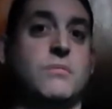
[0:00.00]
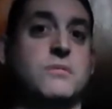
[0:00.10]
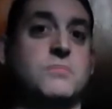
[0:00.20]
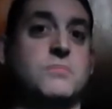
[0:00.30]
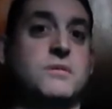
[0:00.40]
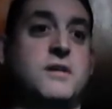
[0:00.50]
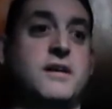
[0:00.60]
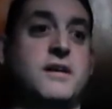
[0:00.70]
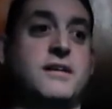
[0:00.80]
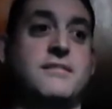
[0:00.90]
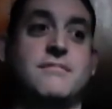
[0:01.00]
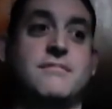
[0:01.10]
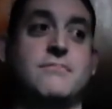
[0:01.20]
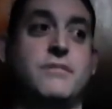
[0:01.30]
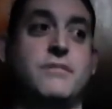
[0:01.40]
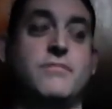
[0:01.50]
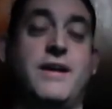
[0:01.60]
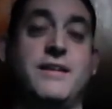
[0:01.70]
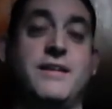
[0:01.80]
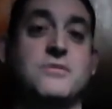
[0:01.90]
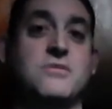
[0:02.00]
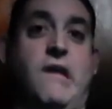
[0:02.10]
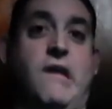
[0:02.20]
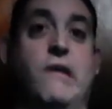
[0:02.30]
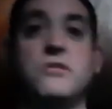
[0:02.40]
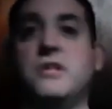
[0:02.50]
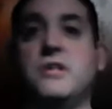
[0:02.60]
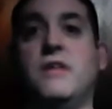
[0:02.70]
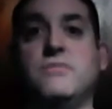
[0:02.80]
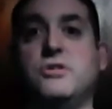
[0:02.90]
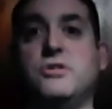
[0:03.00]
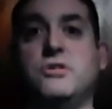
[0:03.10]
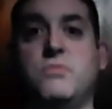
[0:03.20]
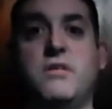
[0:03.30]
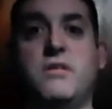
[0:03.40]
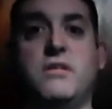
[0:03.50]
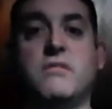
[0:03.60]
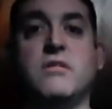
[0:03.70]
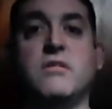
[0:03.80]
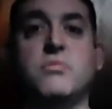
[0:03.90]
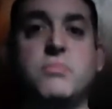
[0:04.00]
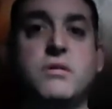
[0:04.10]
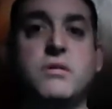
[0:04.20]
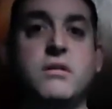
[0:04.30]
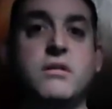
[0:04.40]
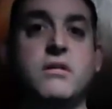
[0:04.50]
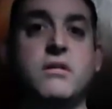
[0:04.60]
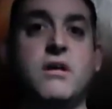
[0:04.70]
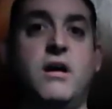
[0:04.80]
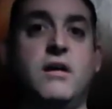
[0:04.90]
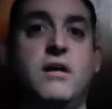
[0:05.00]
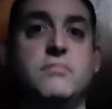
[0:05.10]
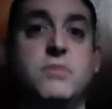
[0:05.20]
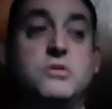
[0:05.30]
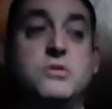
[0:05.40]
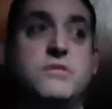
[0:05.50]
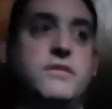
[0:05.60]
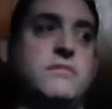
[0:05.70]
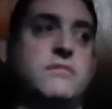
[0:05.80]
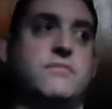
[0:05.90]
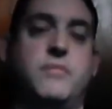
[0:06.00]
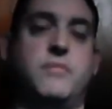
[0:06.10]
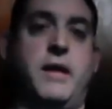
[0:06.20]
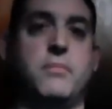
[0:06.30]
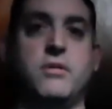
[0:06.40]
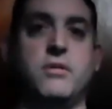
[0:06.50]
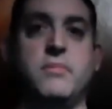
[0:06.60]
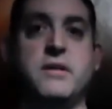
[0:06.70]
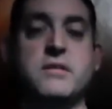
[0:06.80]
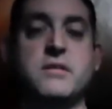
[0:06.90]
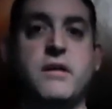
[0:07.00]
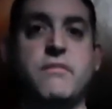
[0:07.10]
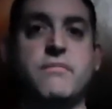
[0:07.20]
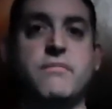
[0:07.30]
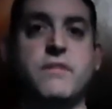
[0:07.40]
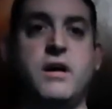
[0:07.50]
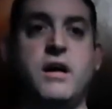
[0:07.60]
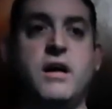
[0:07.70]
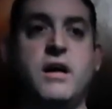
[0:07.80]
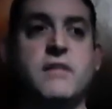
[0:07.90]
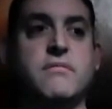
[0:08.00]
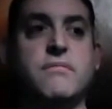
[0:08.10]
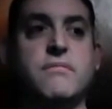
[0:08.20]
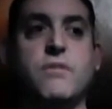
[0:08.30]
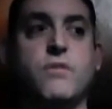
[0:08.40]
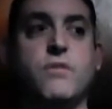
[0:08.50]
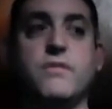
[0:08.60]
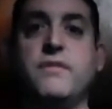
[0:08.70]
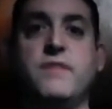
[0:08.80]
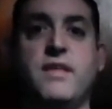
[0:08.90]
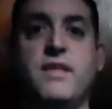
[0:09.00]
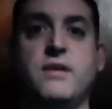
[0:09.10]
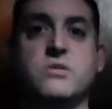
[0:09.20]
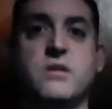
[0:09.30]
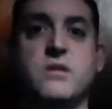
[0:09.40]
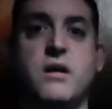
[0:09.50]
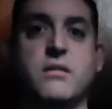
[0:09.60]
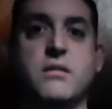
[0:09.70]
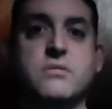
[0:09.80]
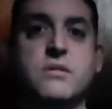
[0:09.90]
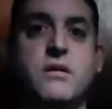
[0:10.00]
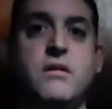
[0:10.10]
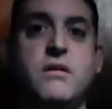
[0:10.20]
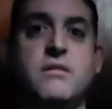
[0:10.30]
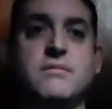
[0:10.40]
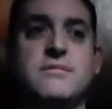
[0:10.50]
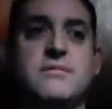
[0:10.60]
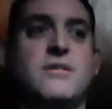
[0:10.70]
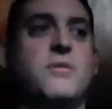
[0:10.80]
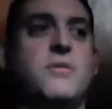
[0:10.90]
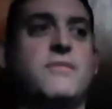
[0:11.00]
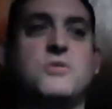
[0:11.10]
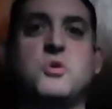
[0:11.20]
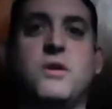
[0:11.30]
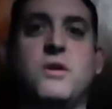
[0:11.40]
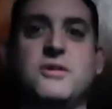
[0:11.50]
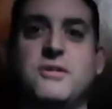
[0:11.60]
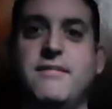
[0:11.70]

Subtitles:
We're talking, we've raised ourselves just within the group, most of it from Amber and myself, over $50,000 just going for storage.